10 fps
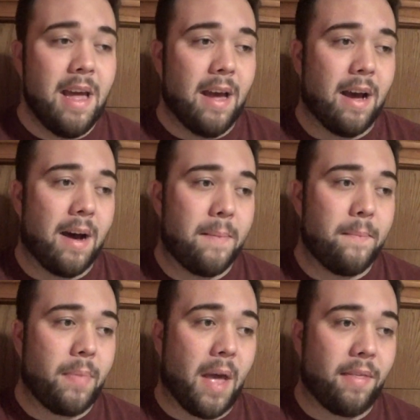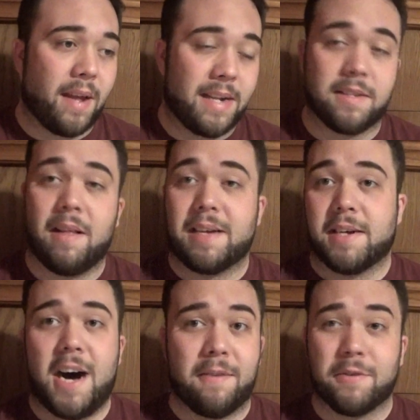I think it has a lot to
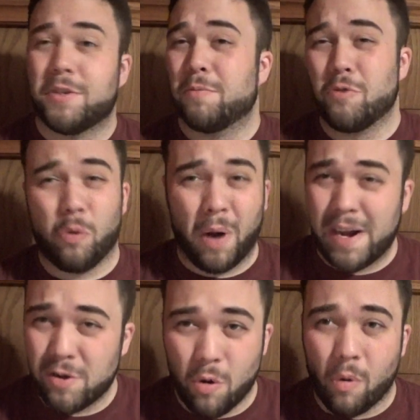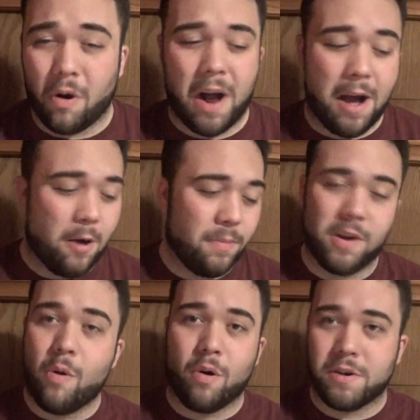offer, some great gore. I hope the
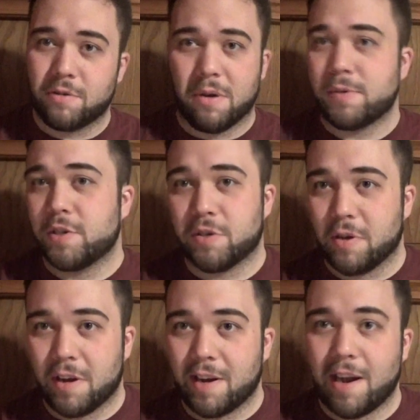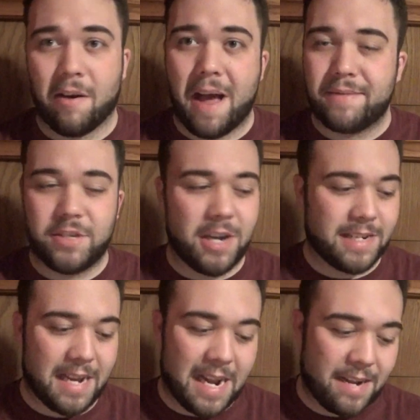gore descriptions are good in here. I haven't checked
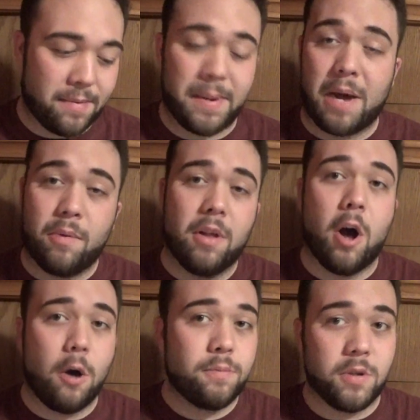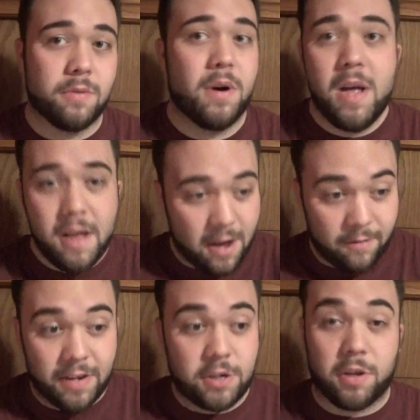out any of it, but I will hope to
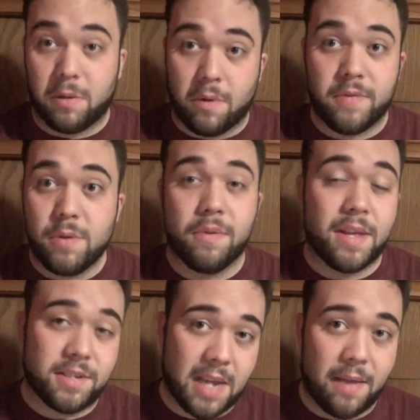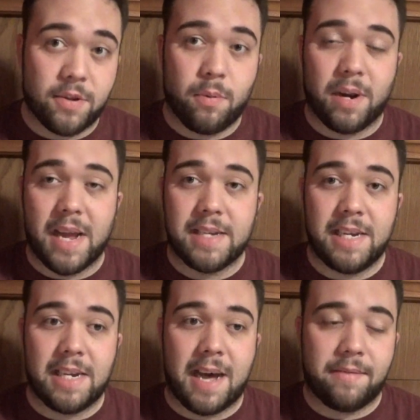eventually review this and the
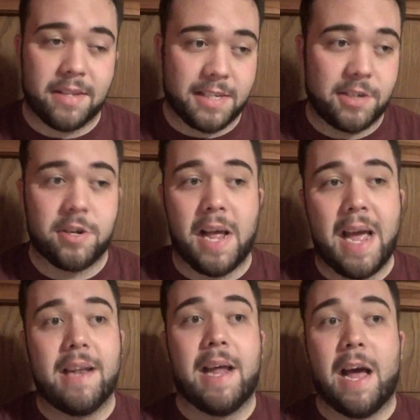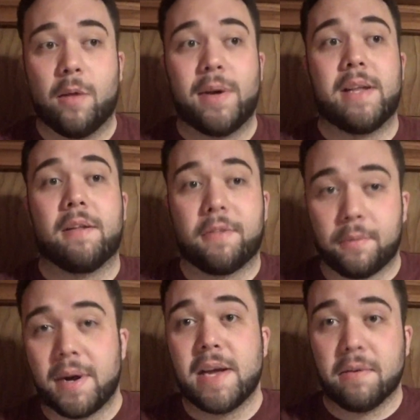2018 novelization and Halloween
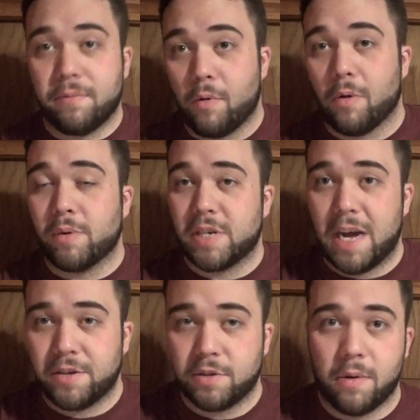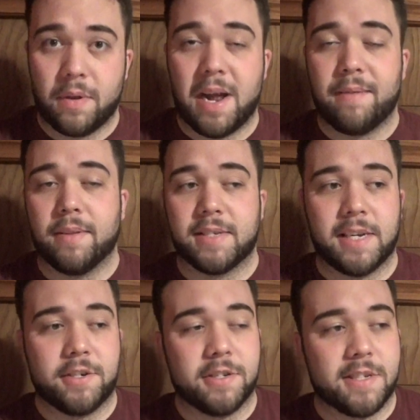3 and 4, which I also own the
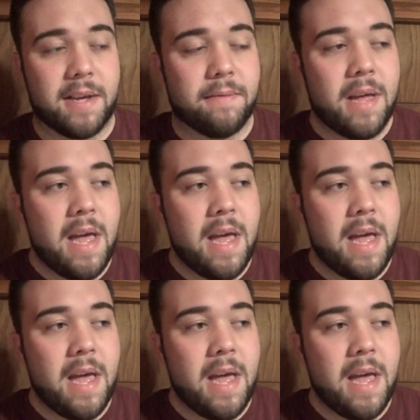novelizations of,